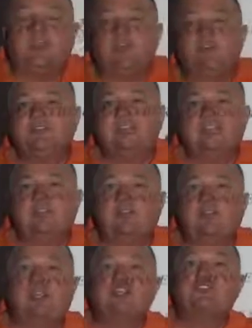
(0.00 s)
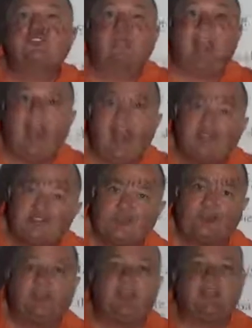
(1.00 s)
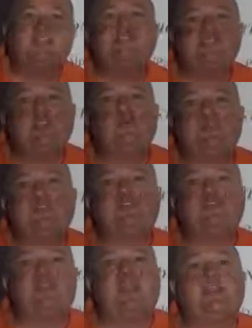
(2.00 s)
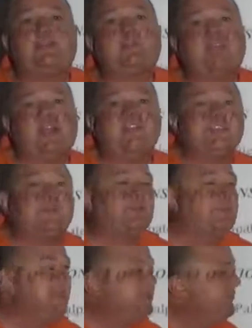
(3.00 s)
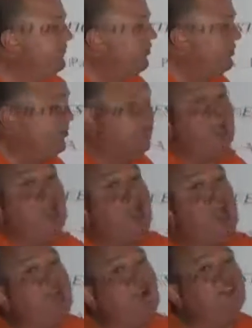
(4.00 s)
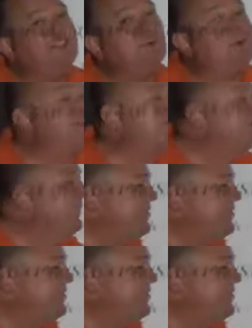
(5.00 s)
You know, take a look at your actor and see what they're trying to provide as information for you. I'd also want to know if